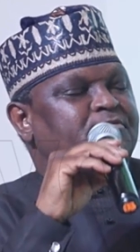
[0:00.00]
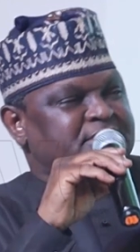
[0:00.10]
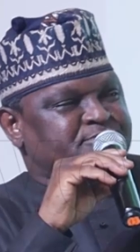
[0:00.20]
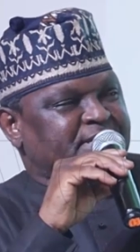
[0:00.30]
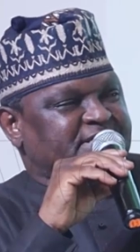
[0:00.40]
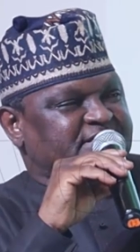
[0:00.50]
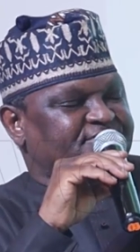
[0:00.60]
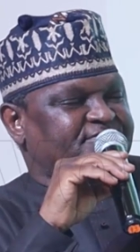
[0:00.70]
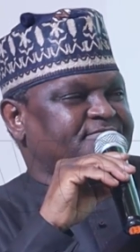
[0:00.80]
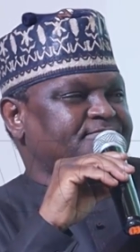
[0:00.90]
perspective.
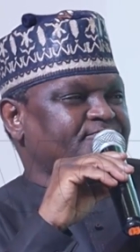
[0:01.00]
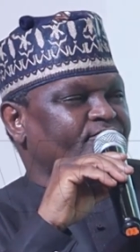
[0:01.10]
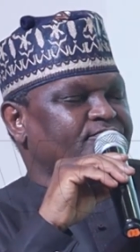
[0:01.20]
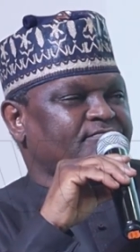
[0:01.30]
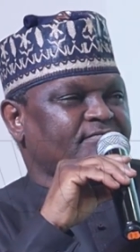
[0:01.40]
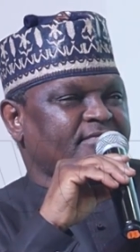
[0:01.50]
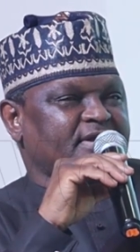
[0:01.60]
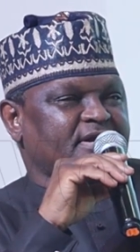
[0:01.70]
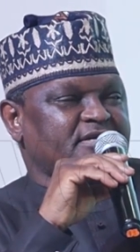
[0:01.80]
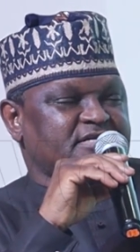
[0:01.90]

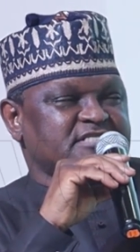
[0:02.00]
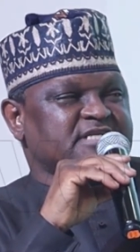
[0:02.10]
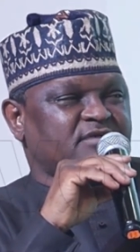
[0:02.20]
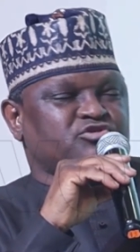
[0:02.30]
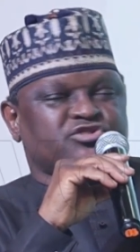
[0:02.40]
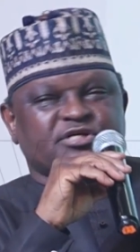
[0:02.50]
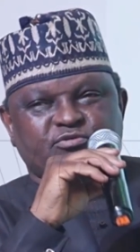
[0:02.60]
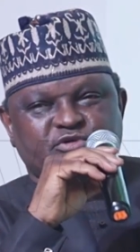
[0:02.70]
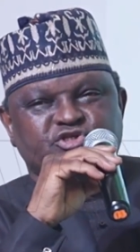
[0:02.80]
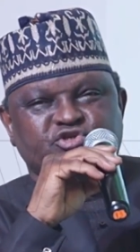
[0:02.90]
This country
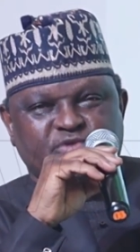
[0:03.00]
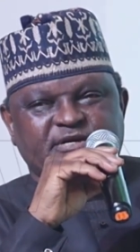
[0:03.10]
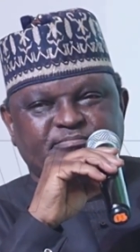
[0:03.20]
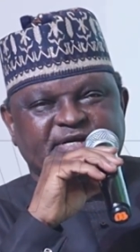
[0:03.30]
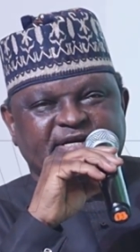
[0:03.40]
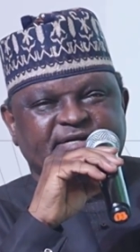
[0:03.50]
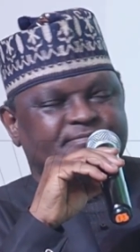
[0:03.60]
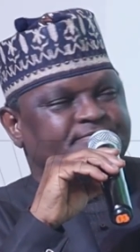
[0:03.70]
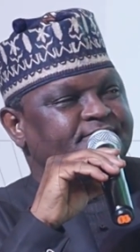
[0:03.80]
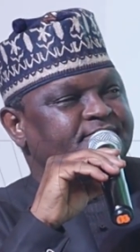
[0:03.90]
will surely be.
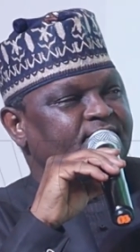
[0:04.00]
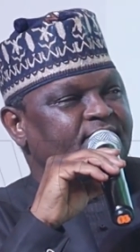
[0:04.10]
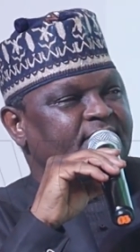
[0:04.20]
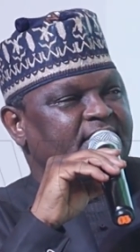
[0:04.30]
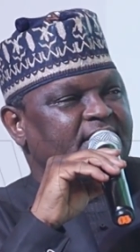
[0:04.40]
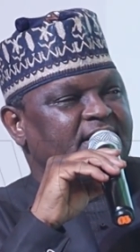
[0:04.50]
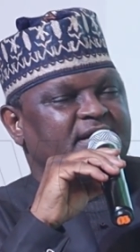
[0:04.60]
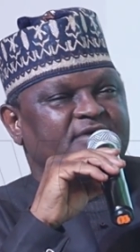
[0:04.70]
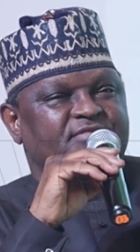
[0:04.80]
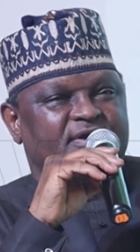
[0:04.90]
And
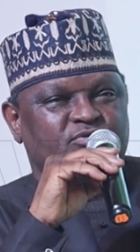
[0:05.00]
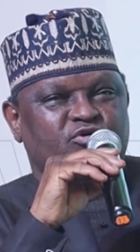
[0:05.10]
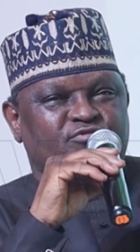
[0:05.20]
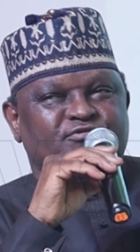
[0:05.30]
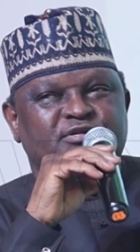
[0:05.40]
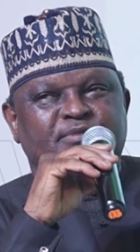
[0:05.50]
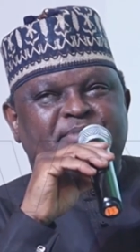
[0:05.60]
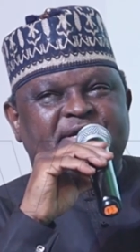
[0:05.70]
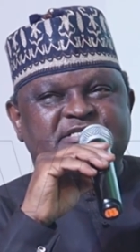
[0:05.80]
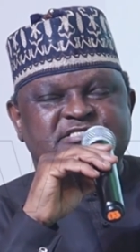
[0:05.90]
I thank God for the
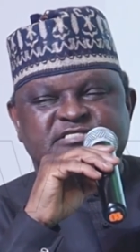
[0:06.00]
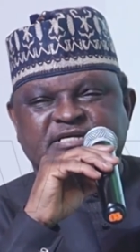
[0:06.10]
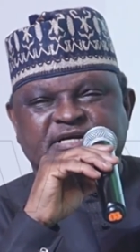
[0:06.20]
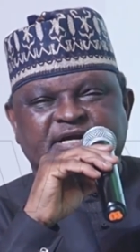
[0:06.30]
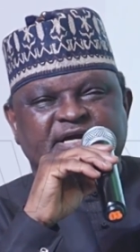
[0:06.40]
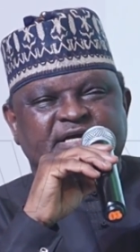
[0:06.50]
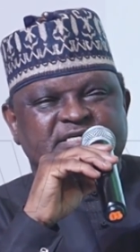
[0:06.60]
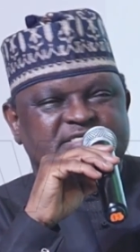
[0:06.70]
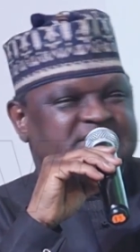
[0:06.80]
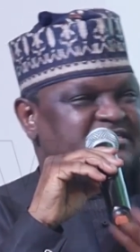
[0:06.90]
pains
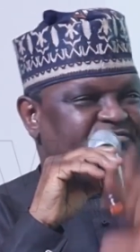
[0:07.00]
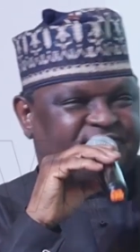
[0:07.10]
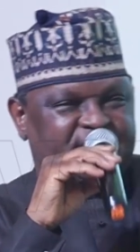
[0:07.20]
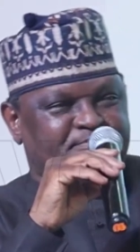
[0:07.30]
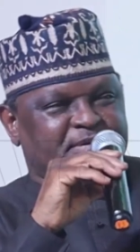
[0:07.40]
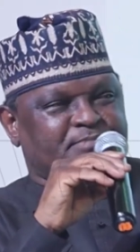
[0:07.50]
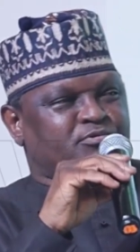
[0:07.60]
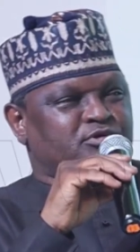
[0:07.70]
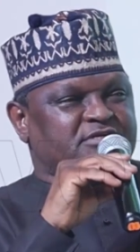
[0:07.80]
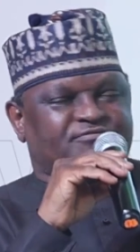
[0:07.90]
different
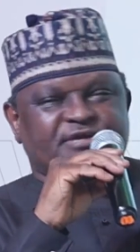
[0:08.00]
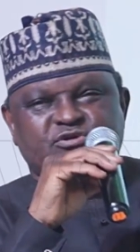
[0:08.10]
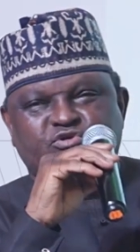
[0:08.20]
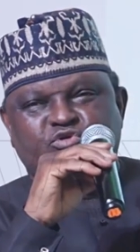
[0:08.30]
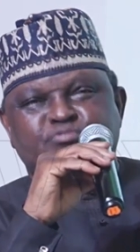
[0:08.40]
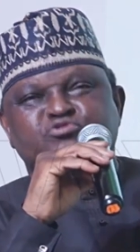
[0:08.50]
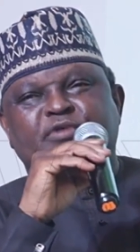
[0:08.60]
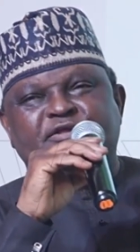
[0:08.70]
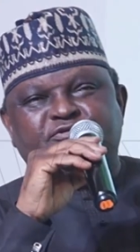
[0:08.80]
people, different groups went